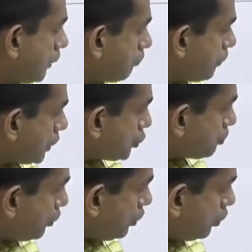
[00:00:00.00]
much
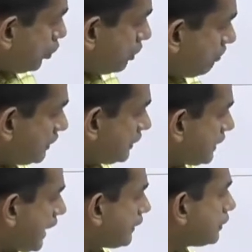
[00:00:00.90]
more lower
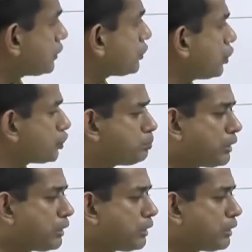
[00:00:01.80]
than the cost,